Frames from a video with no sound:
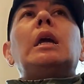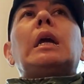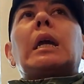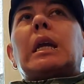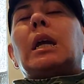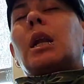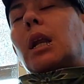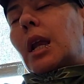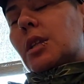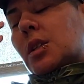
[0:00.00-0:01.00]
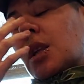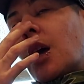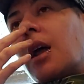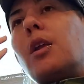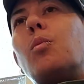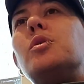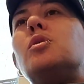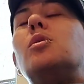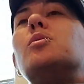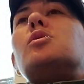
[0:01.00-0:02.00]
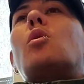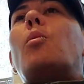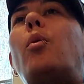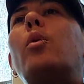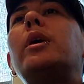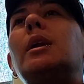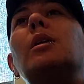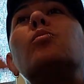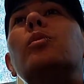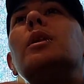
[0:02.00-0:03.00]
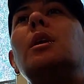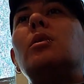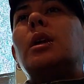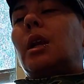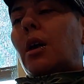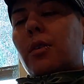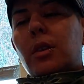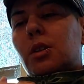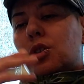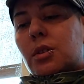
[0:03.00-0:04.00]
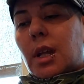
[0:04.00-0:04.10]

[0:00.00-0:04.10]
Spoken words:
Again, there's no point in really looking other than just,